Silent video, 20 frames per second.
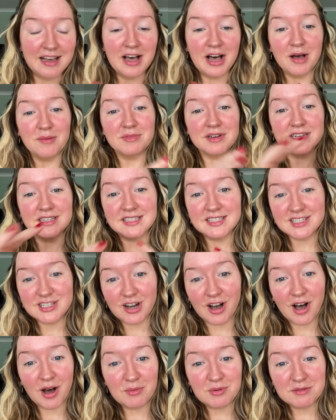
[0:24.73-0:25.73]
I'm going to
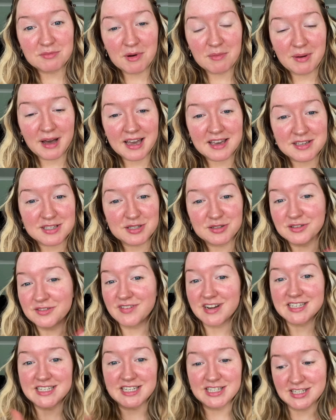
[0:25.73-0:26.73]
start with my base
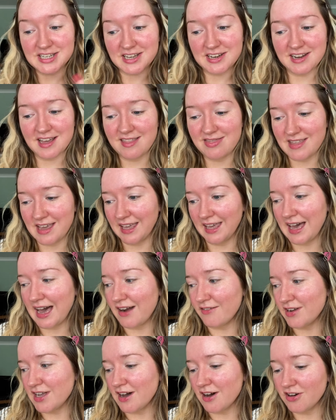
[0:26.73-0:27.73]
already done and then
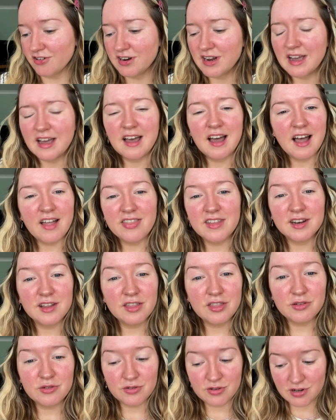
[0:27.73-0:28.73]
carry on. And then I
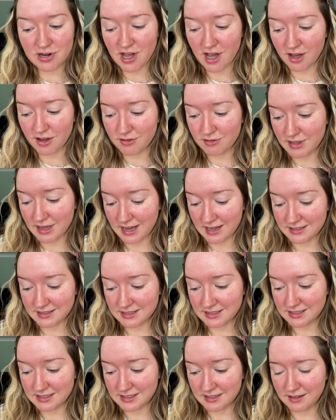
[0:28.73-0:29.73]
thought, no,
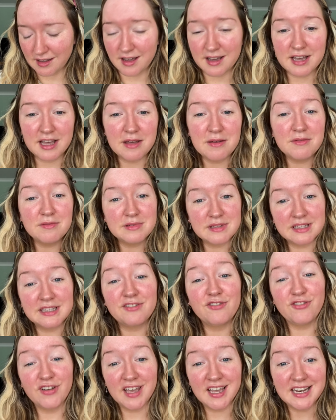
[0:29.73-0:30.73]
that's like
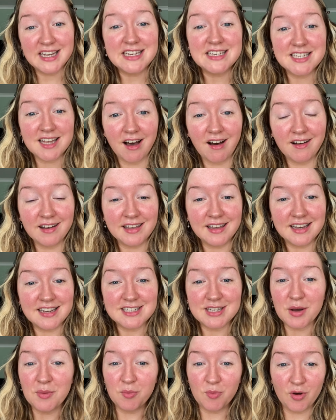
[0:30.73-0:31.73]
feeling tired
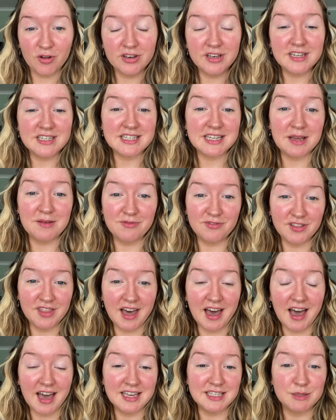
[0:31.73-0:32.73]
and wanting a tip for
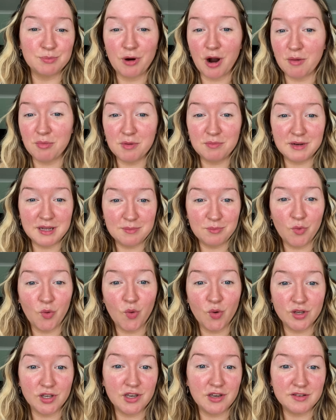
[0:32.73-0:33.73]
that is probably
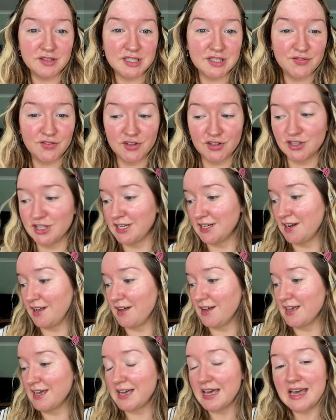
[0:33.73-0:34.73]
more useful than
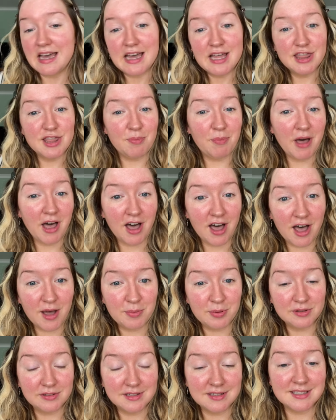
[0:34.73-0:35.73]
like the
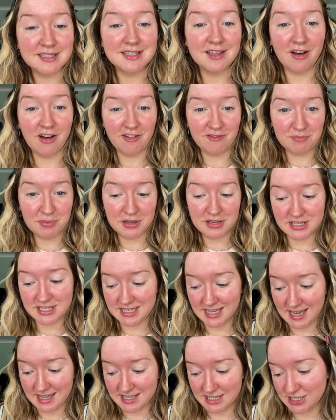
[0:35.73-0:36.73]
purples that I've put
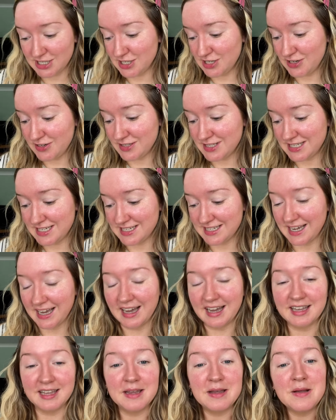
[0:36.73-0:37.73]
together to use
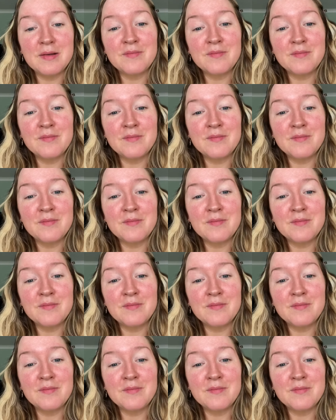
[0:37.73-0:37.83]
today.